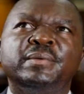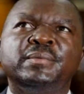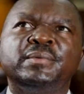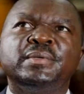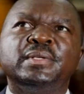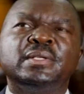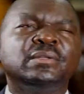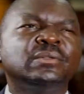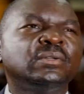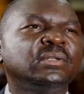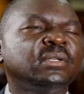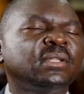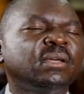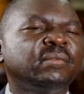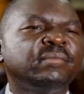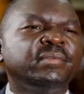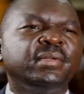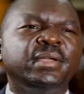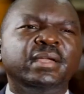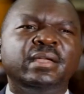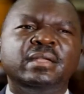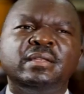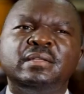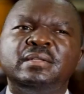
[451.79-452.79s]
we did not have
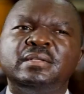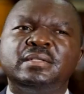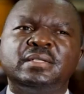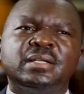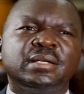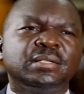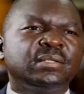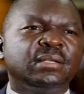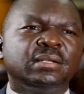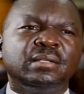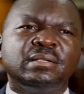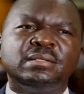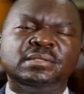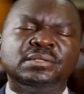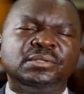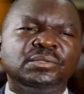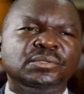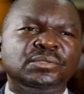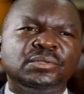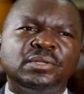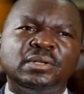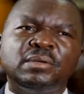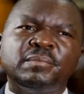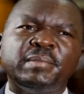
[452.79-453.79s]
any tertiary
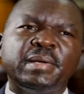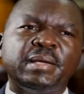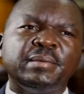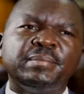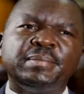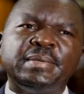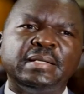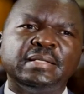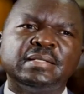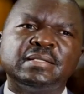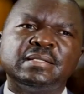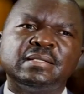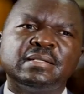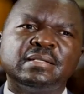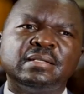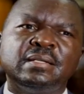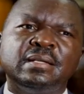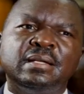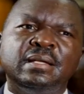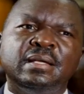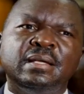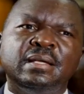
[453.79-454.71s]
institution in my place.